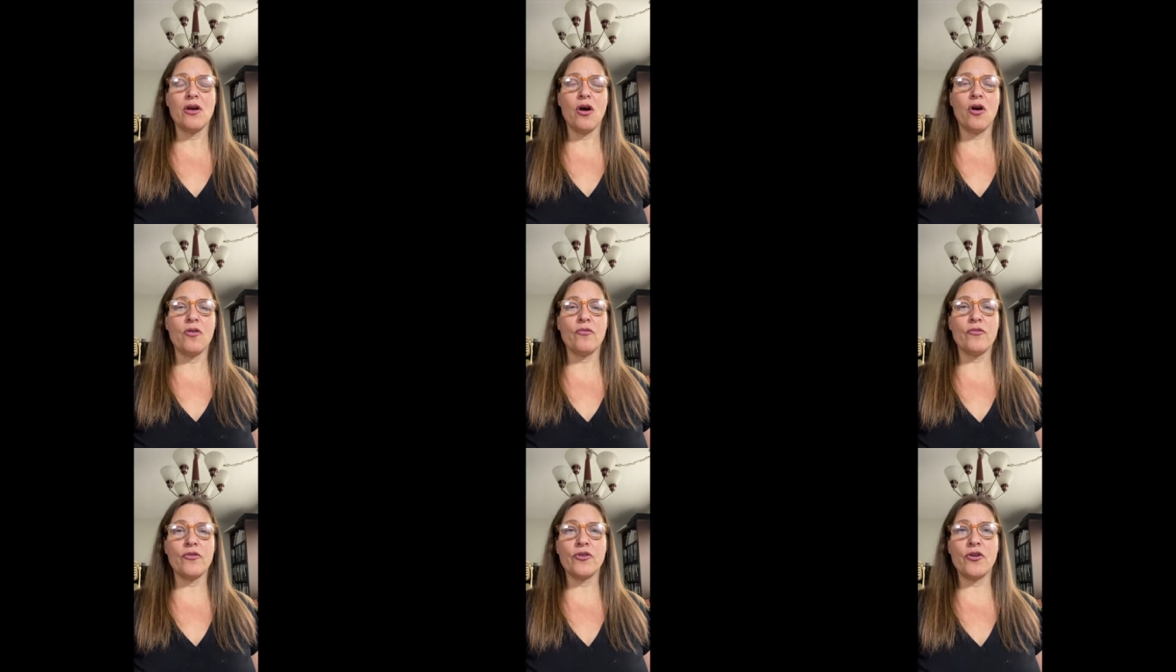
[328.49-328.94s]

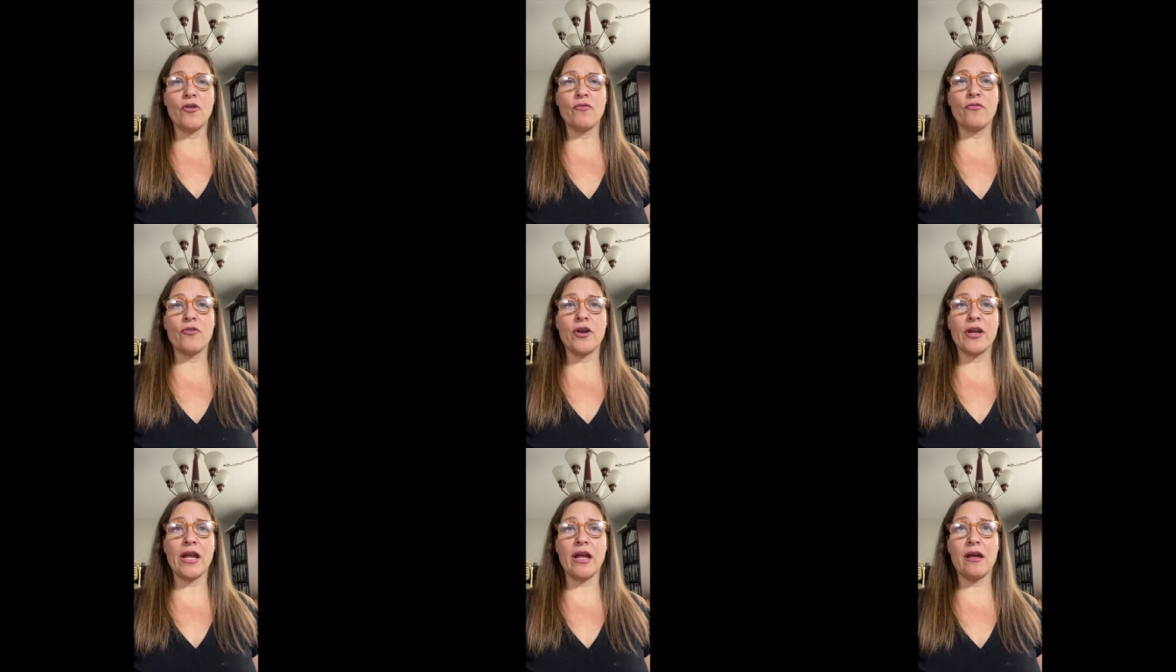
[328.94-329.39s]
over and
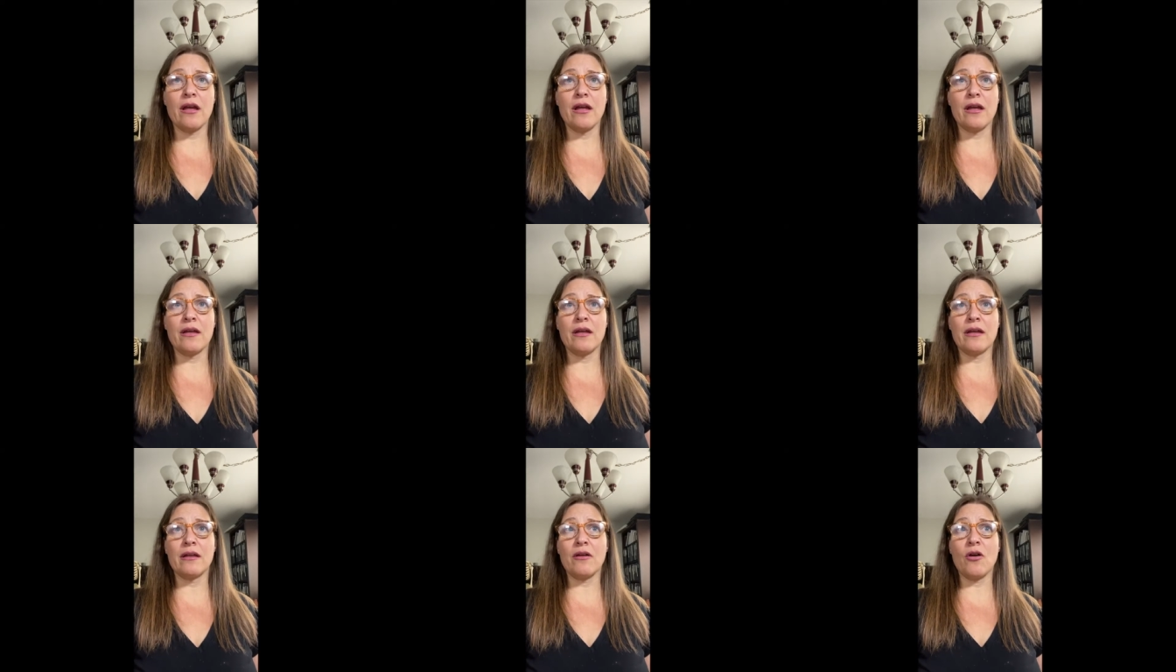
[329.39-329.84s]
over again,
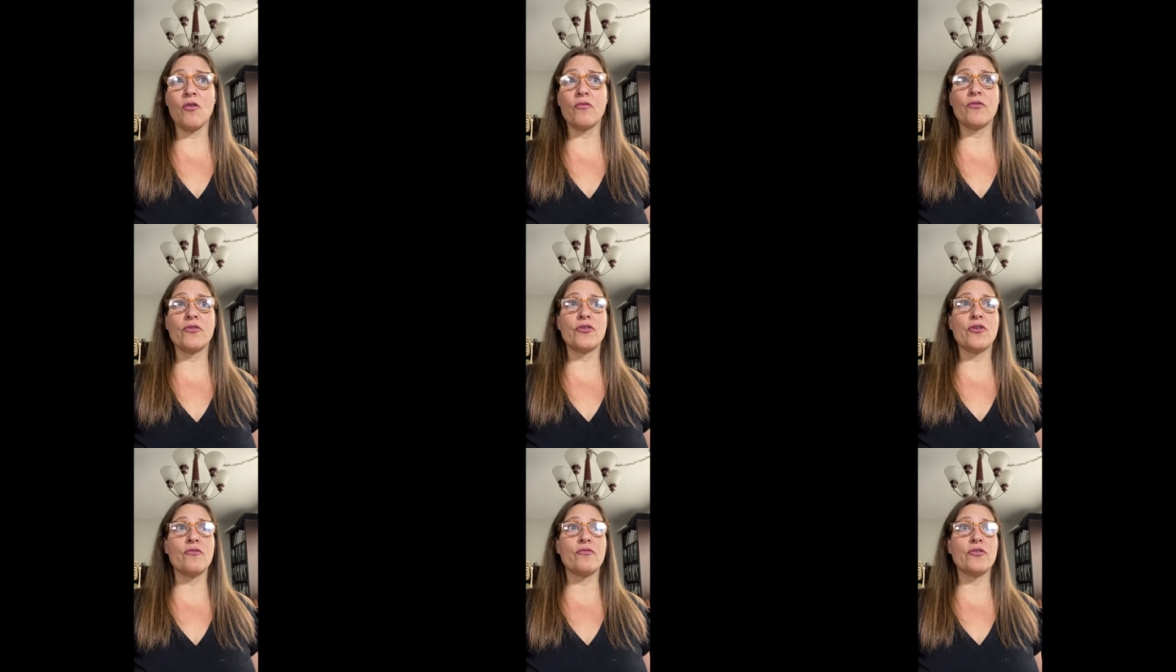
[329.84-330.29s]
uh, over
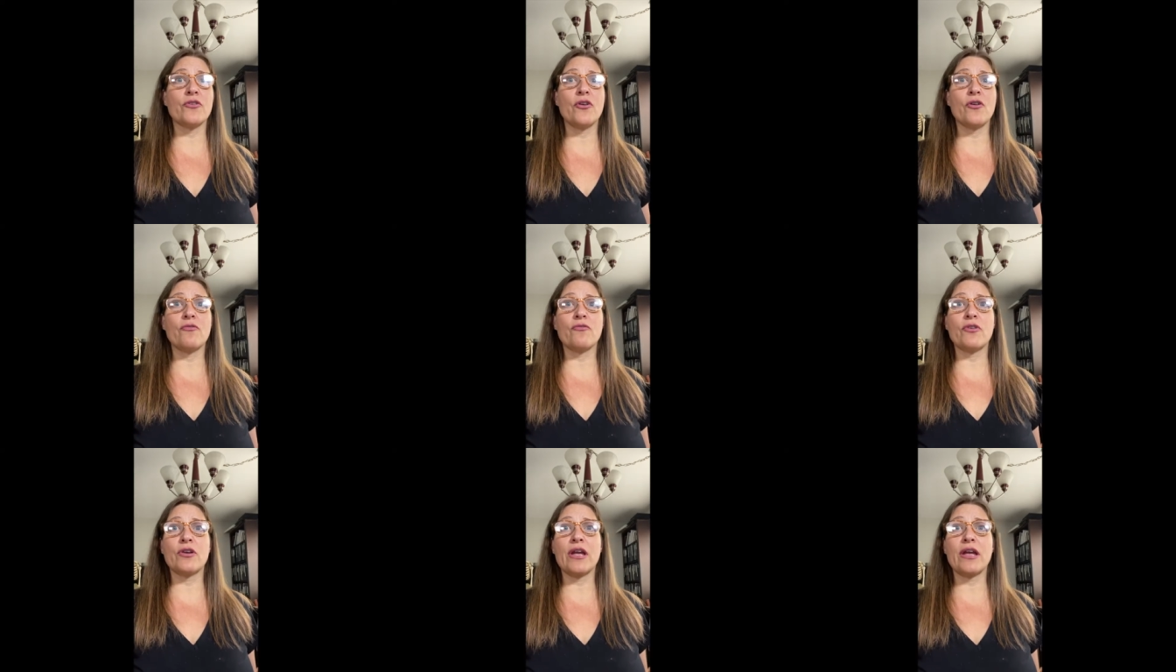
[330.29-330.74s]
and over and
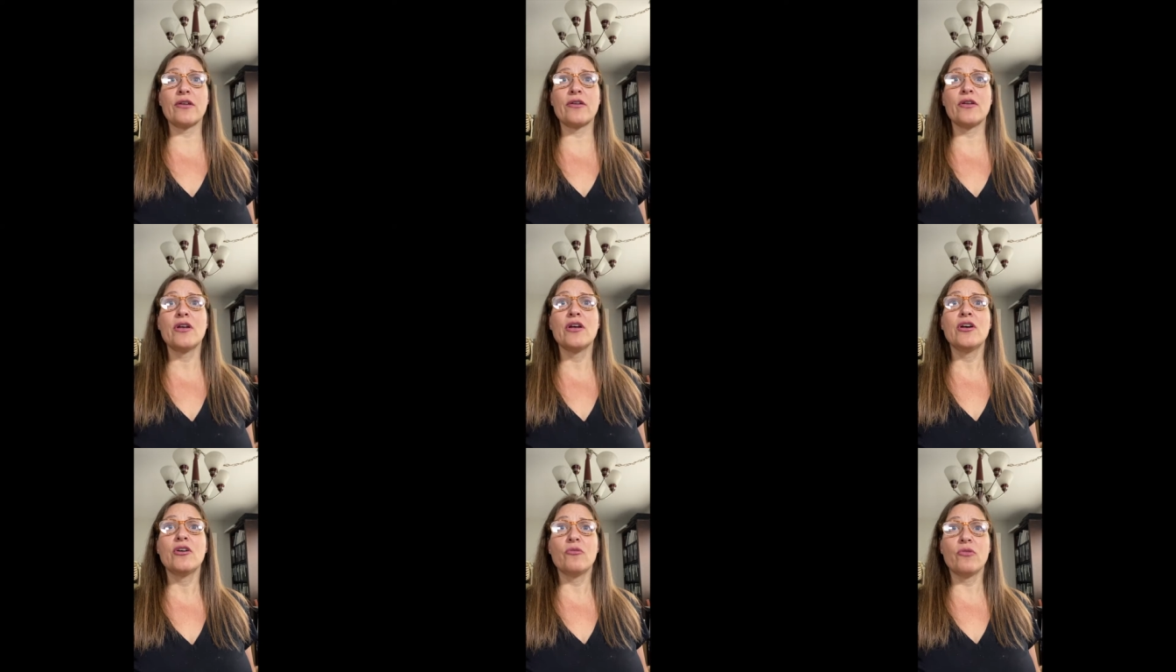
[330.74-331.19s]
over again
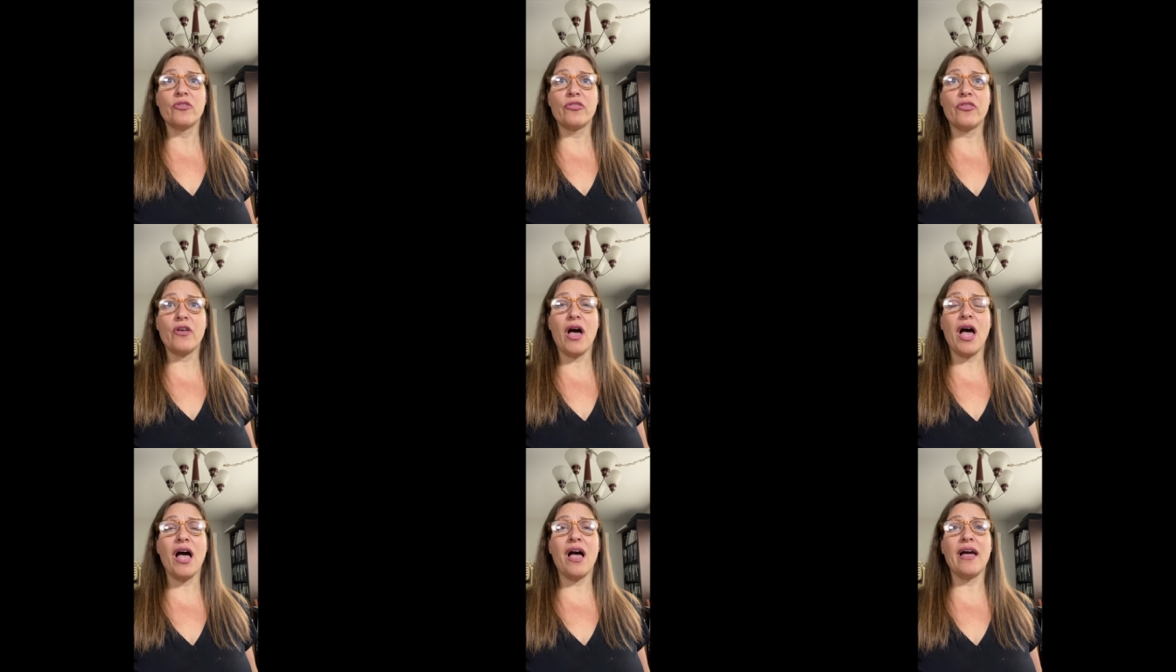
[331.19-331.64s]
with the
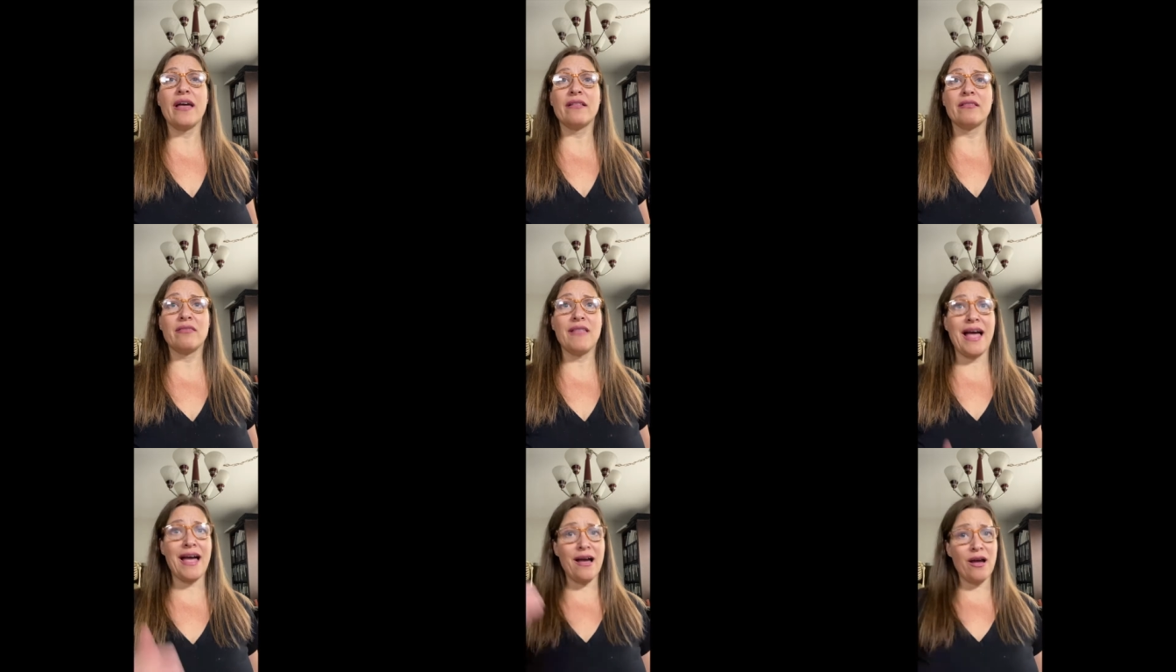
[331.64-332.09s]
high,
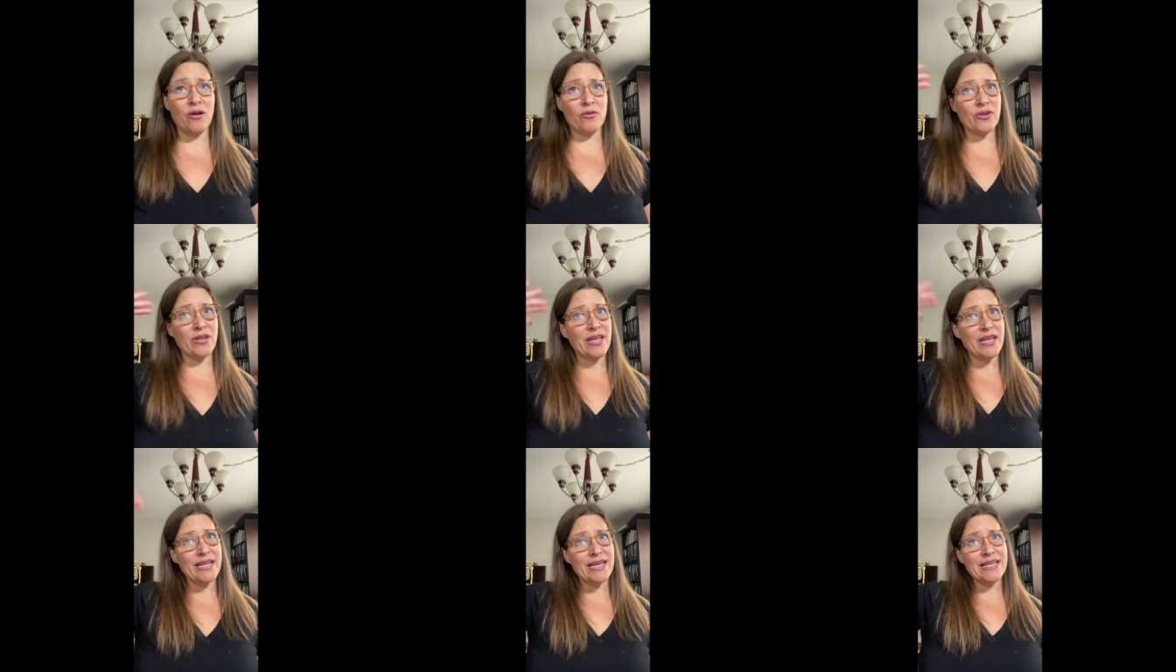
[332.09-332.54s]
loud,
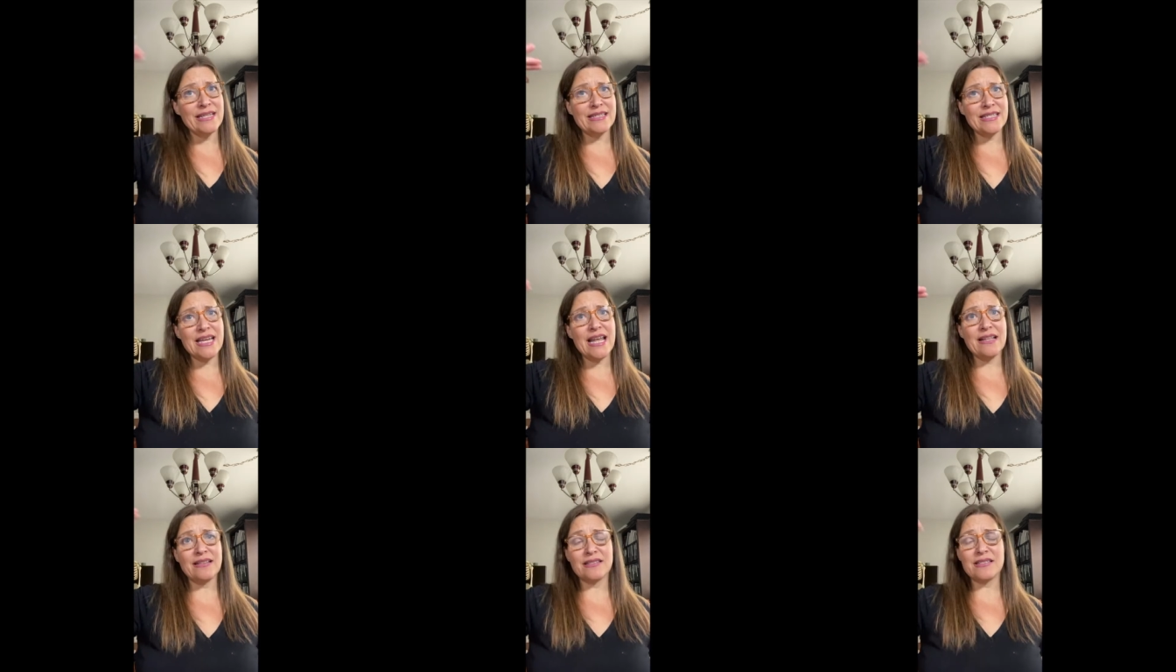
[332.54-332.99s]

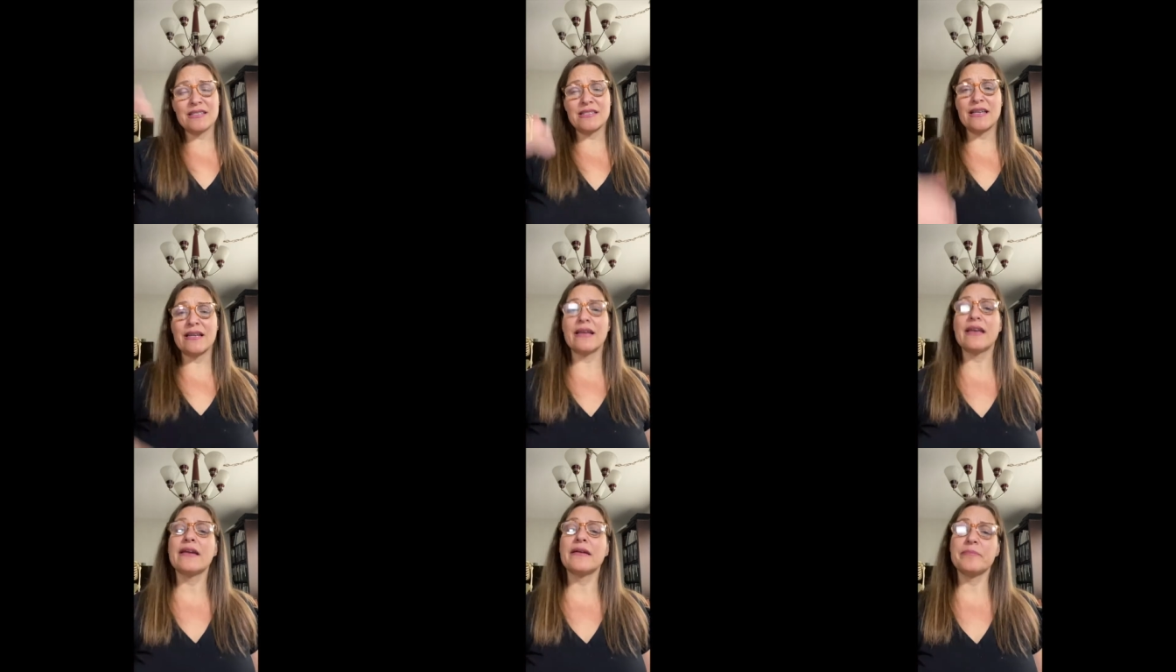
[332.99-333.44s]
intense
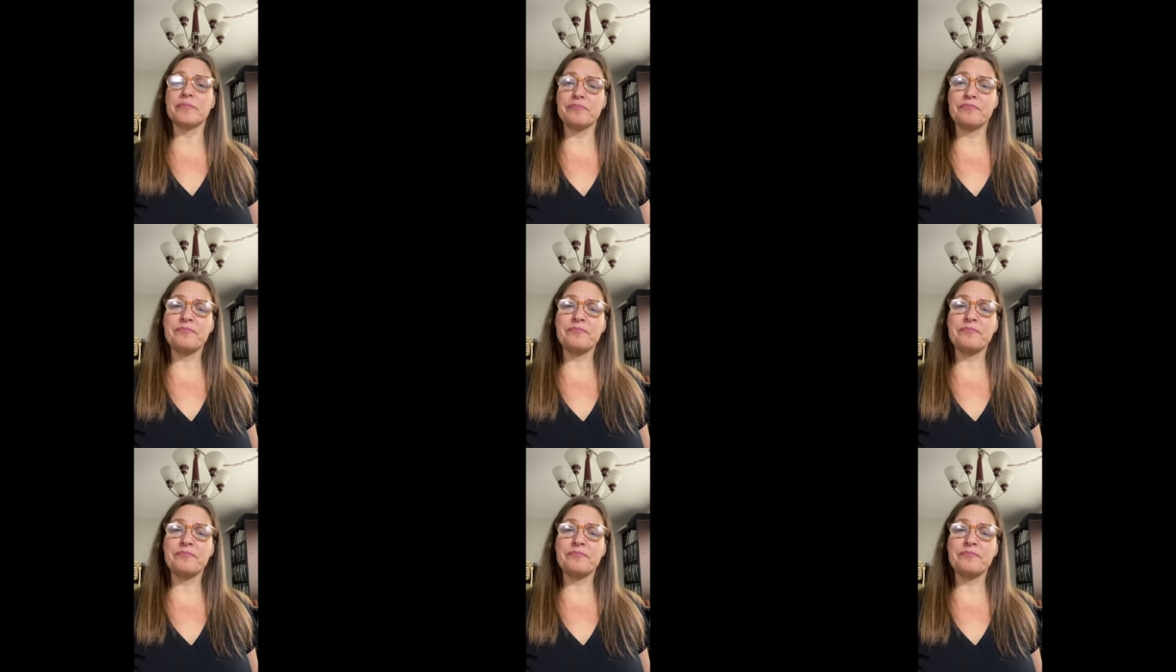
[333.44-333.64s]
singing.